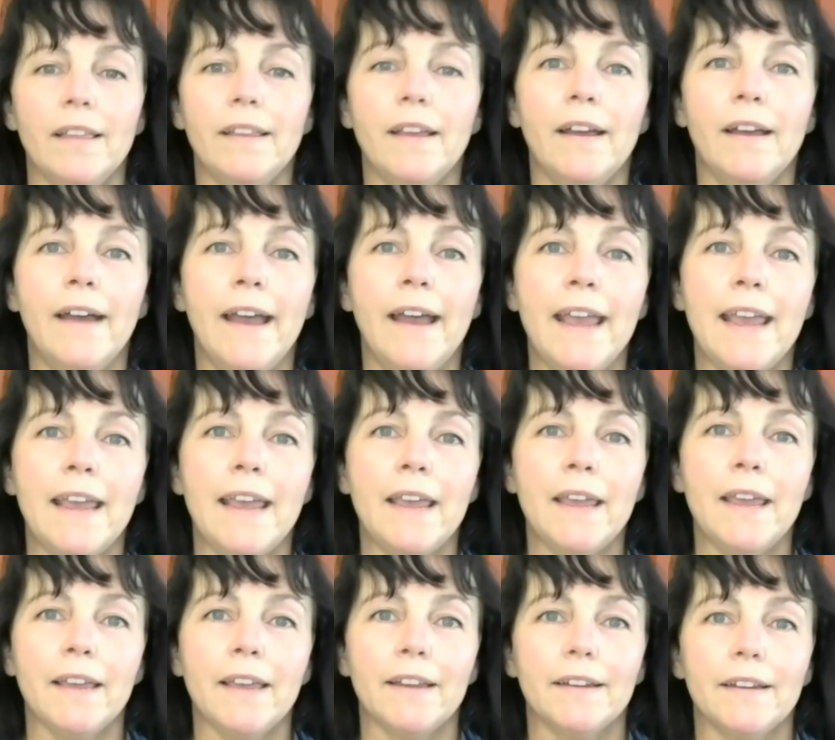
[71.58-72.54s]

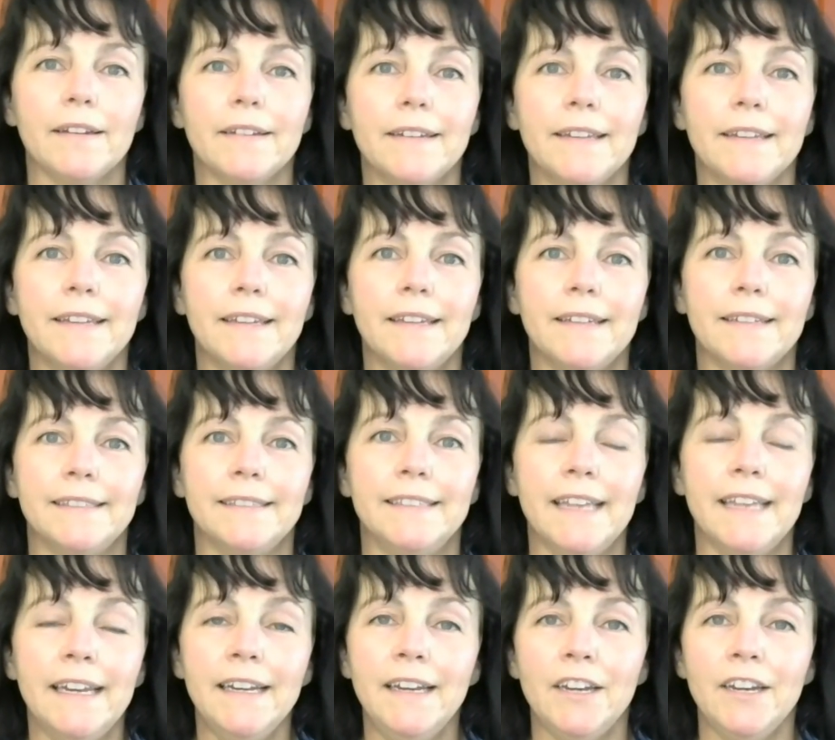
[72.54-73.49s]
I
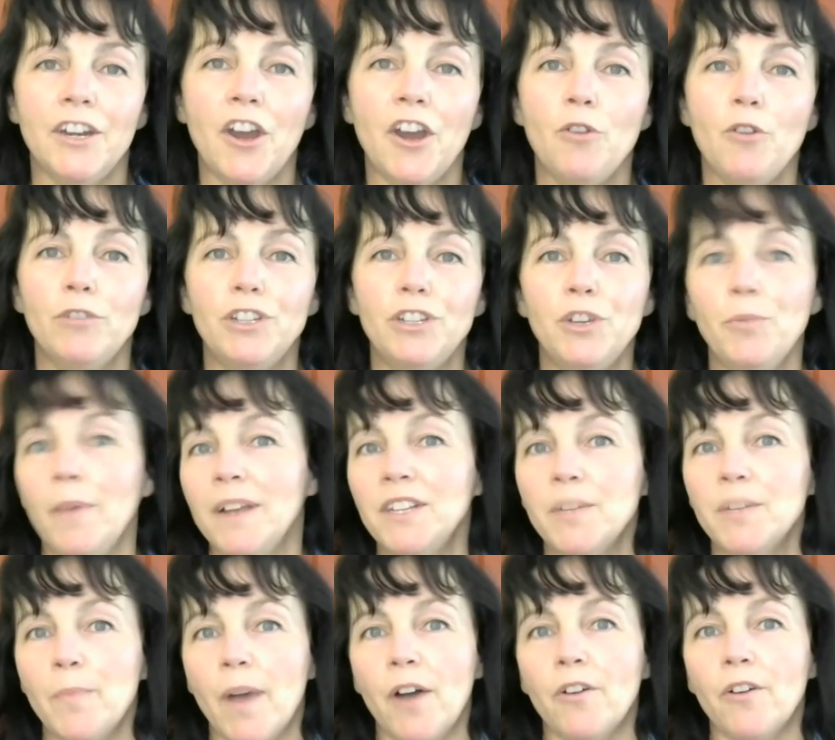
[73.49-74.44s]
didn't know too
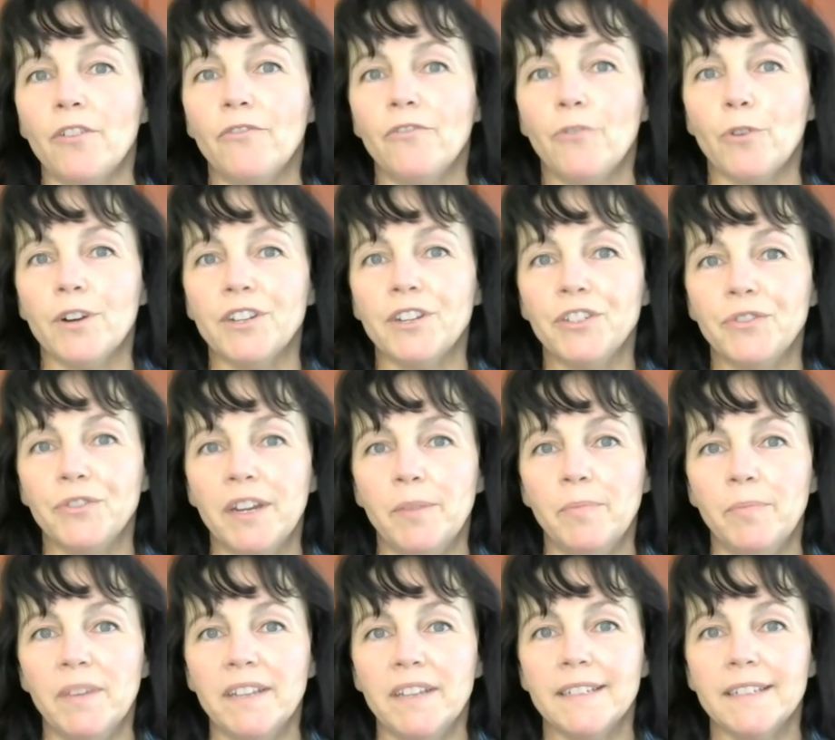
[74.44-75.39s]
much about forestry
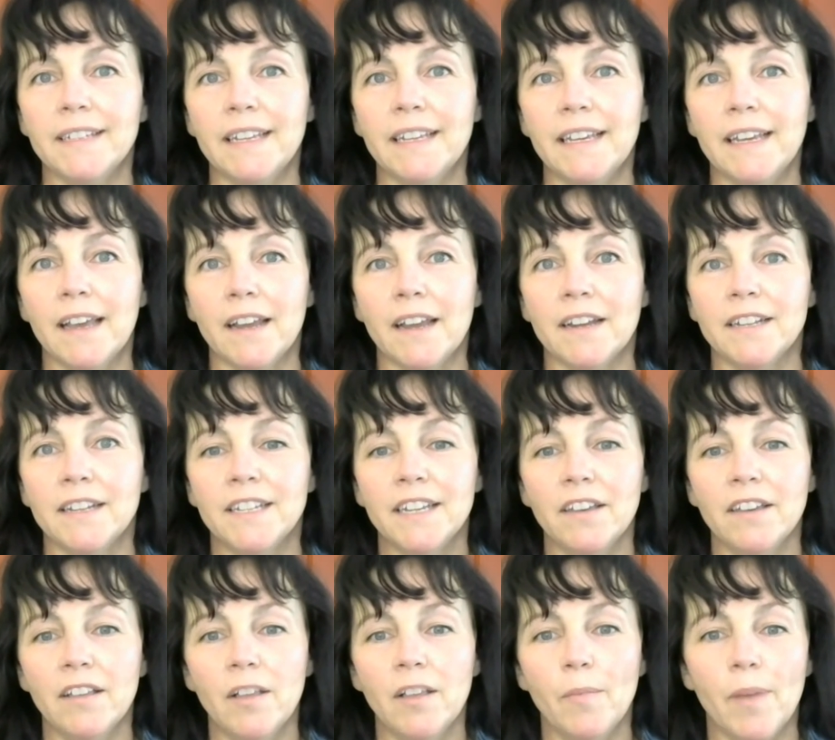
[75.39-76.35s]
in BC
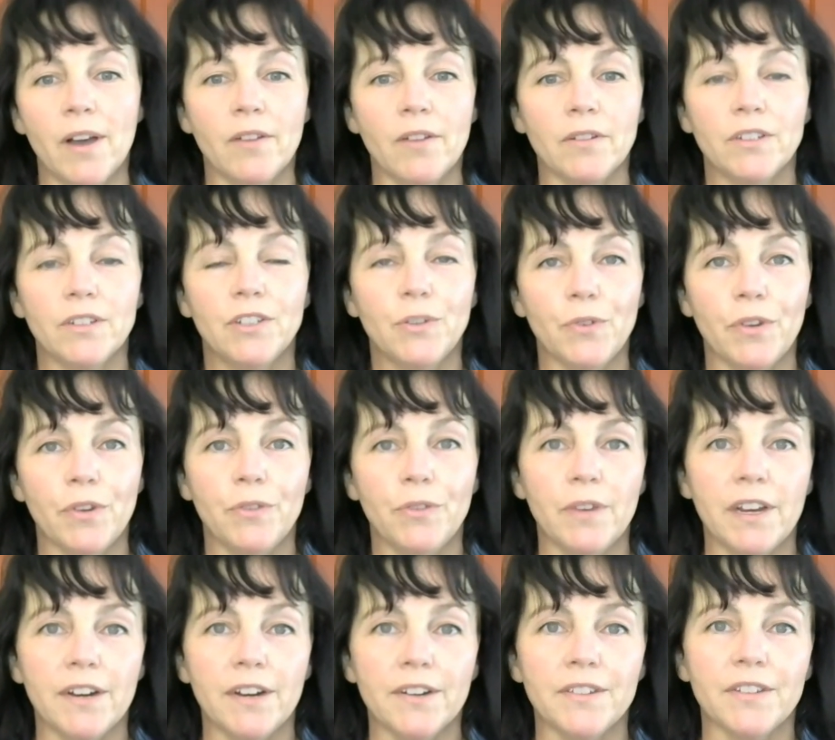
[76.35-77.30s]
until about 2 or
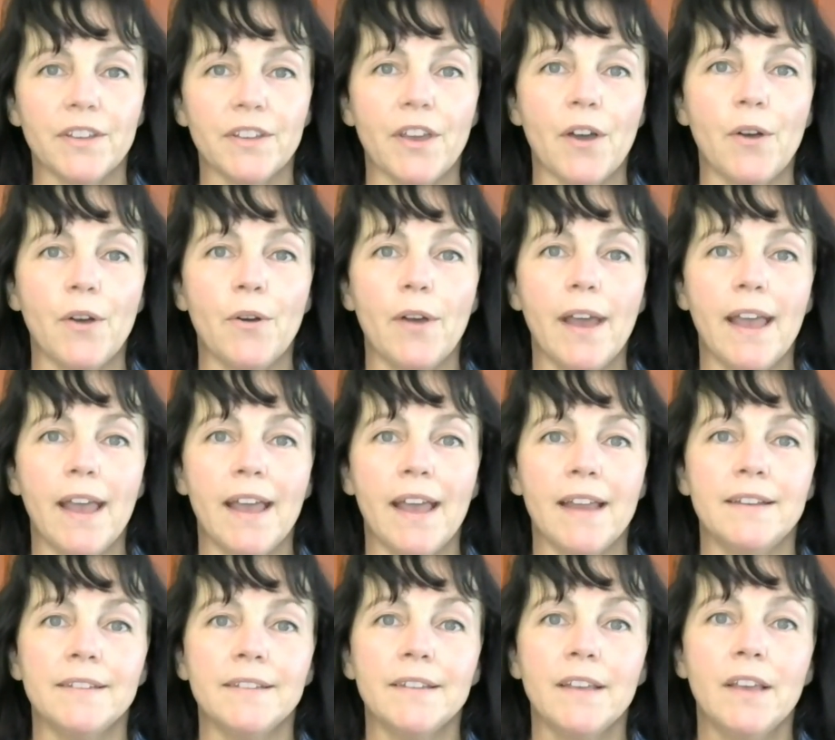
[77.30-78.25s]
3 years ago.
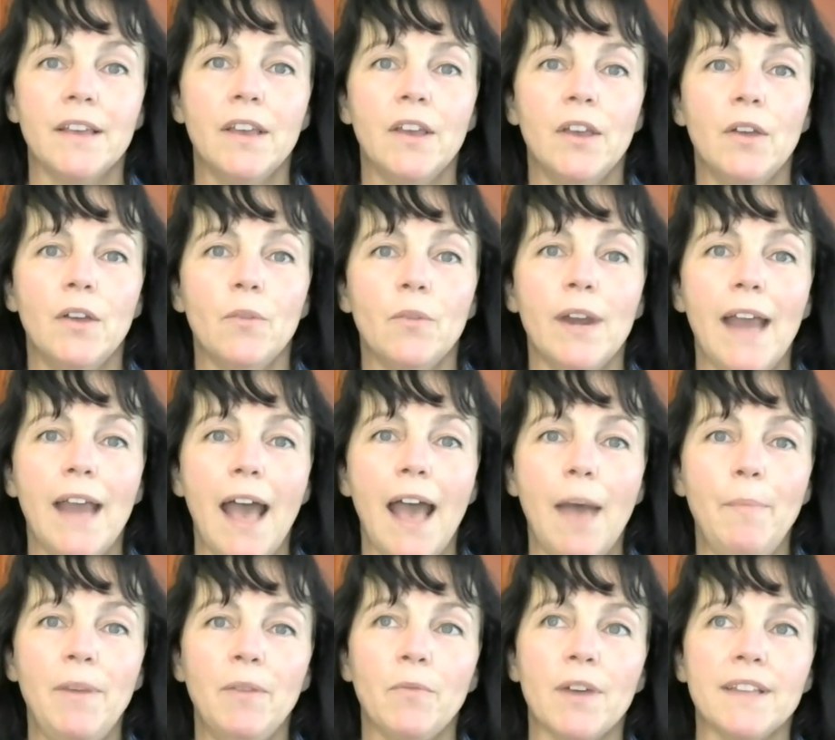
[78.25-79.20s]
And what
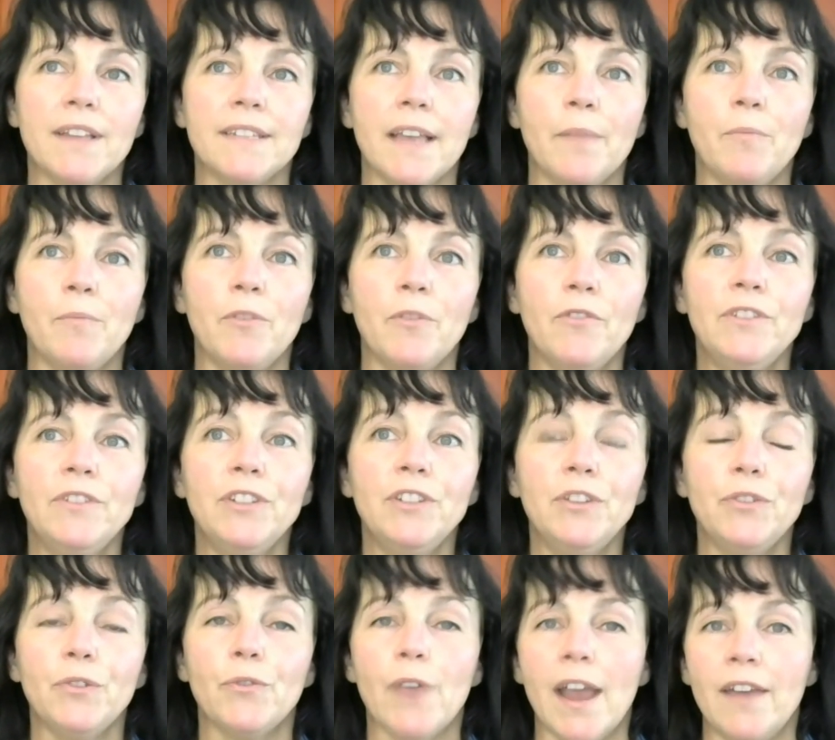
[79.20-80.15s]
happened was I moved
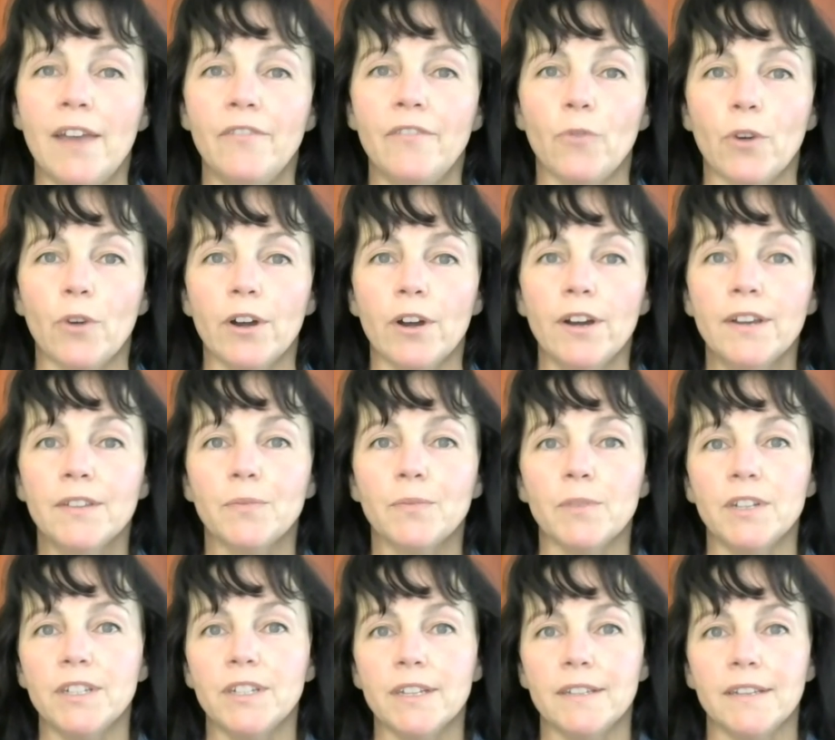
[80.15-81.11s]
to Grand Forks,
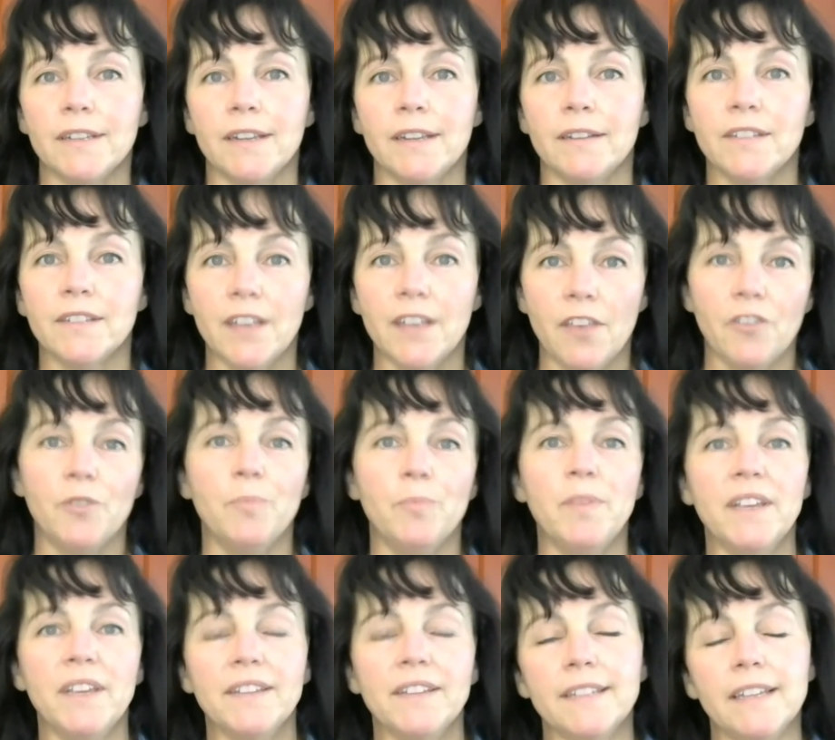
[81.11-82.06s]
which is in southern
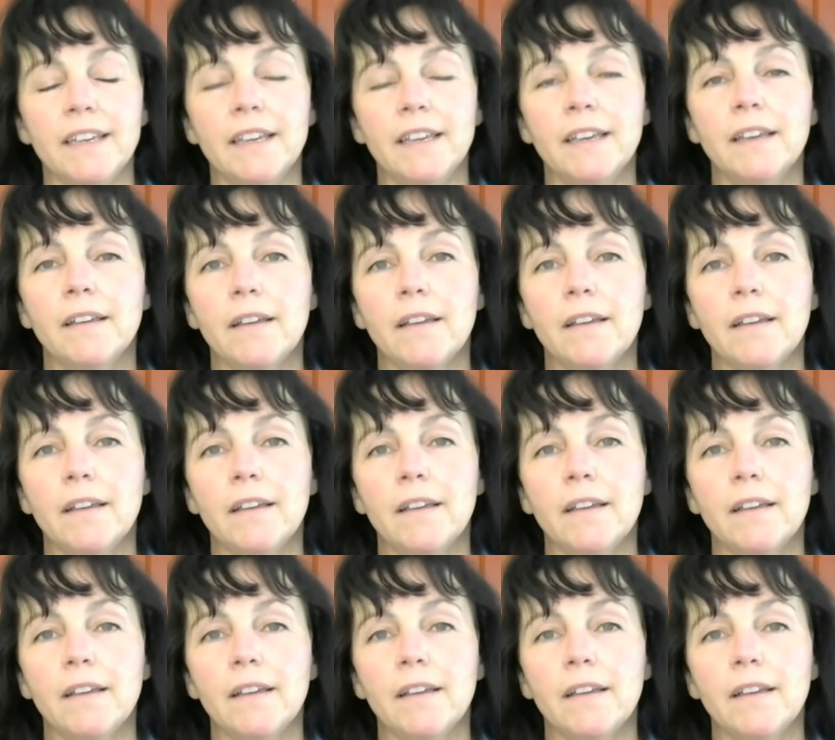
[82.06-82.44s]
BC,